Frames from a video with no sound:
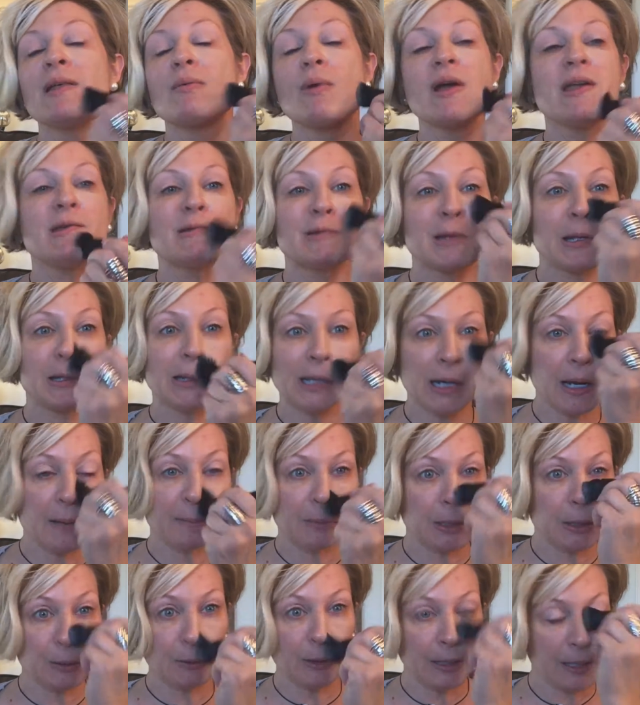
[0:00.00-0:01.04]
the way, you see that I'm
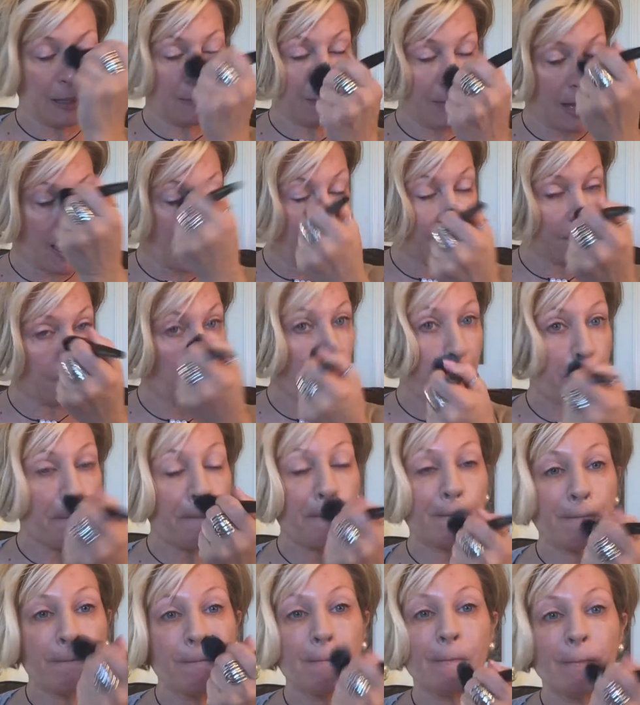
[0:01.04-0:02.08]
doing my
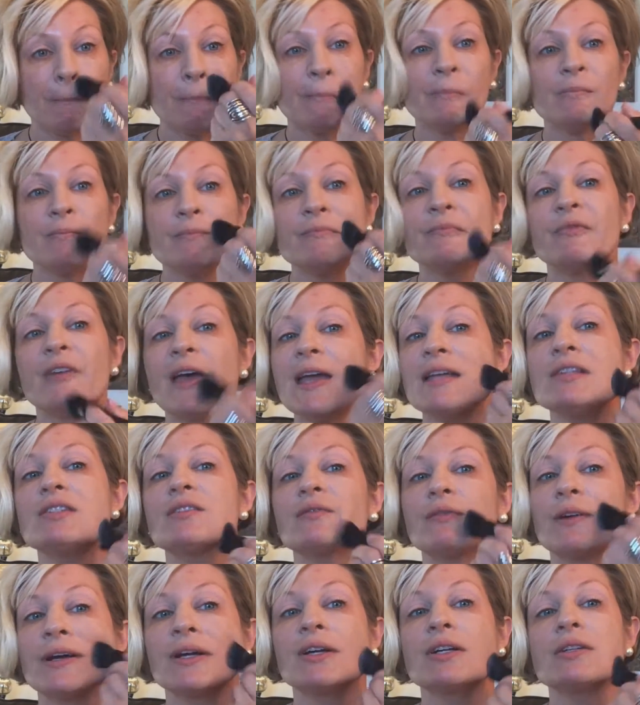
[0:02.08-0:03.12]
face
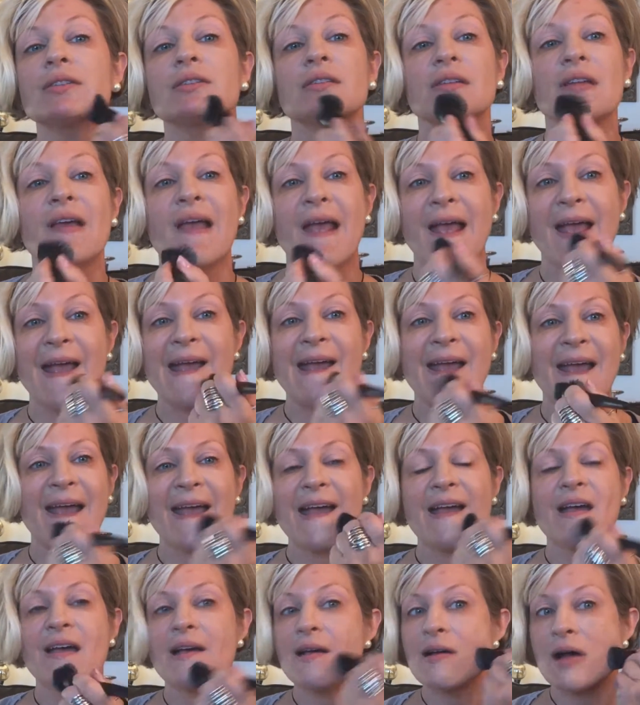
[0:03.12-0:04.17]
first.
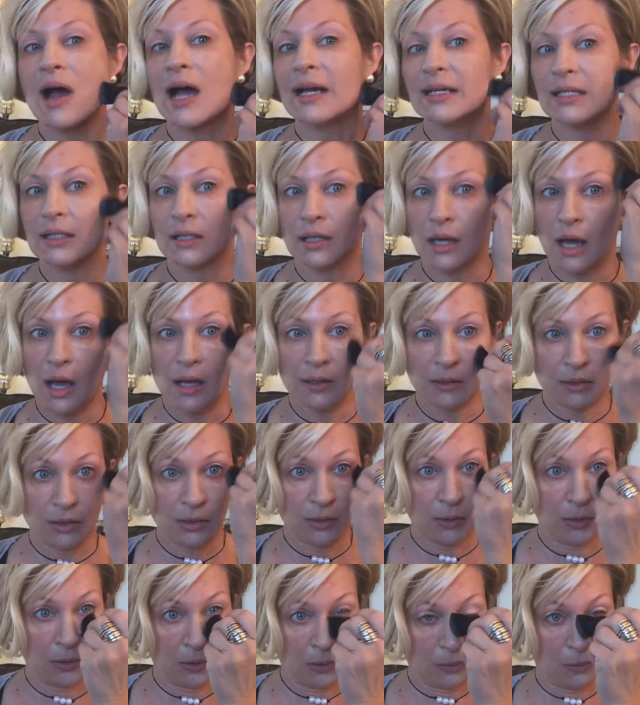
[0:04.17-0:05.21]
I did not
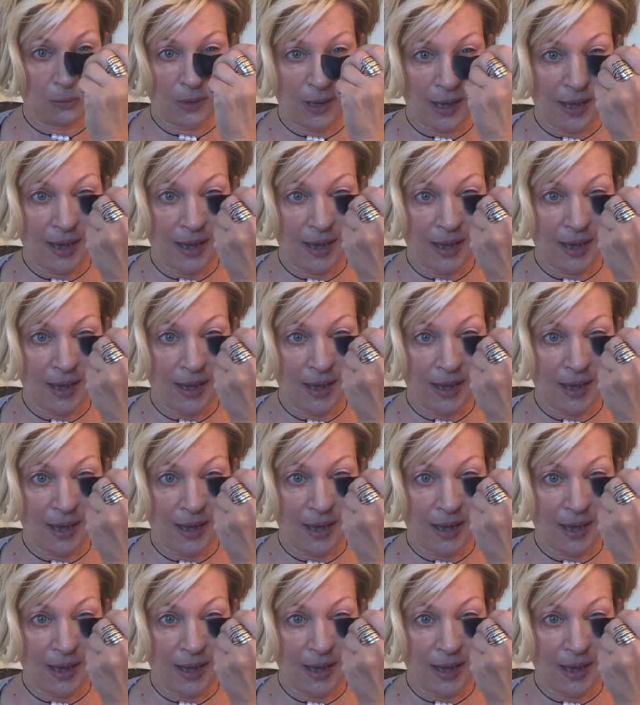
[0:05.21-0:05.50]
do